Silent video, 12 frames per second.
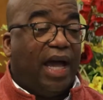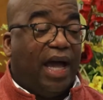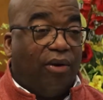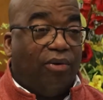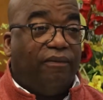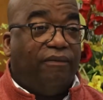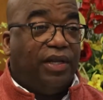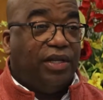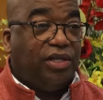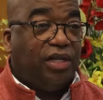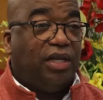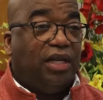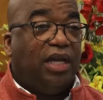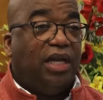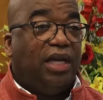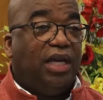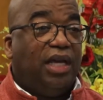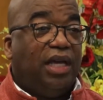Our vision
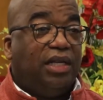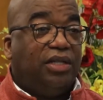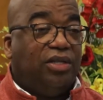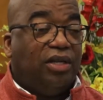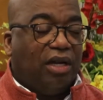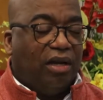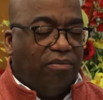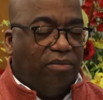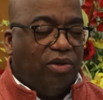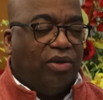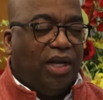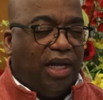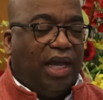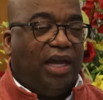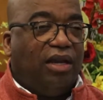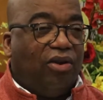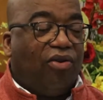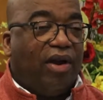is to
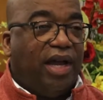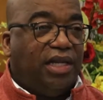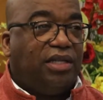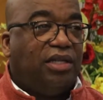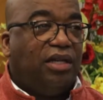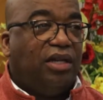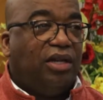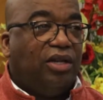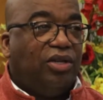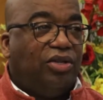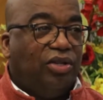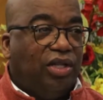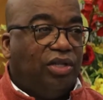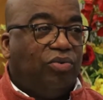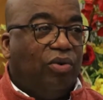communicate Christ to this